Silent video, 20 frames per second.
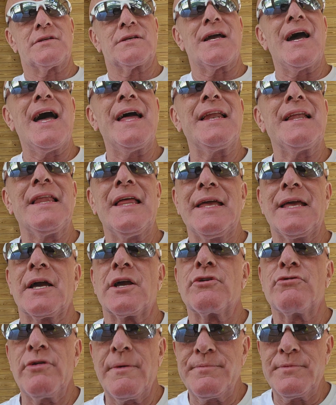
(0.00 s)
kind of like a
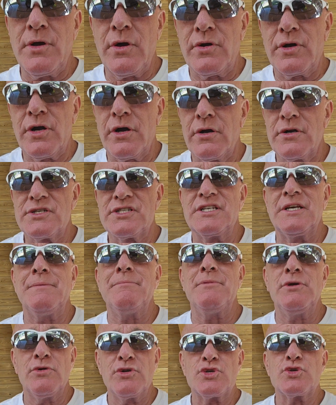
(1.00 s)
cryptocurrency
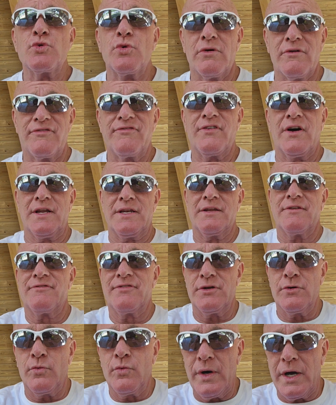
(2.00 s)
mutual fund,
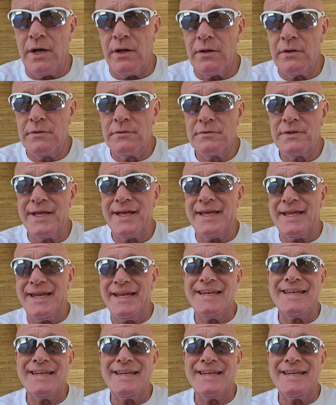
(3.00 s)
if you will, like an